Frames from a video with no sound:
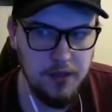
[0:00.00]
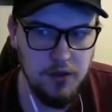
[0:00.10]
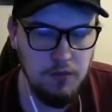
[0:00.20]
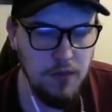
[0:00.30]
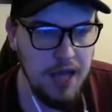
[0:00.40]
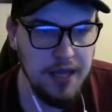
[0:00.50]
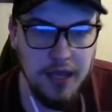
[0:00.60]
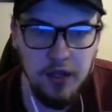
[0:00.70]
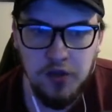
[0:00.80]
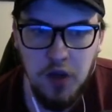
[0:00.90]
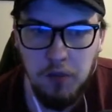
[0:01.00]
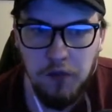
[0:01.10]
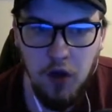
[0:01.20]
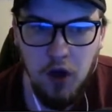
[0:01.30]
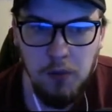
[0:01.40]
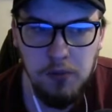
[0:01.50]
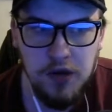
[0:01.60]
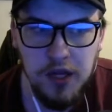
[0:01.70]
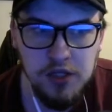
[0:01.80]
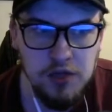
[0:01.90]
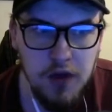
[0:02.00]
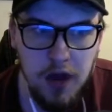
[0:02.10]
might get you top 4 prediction right.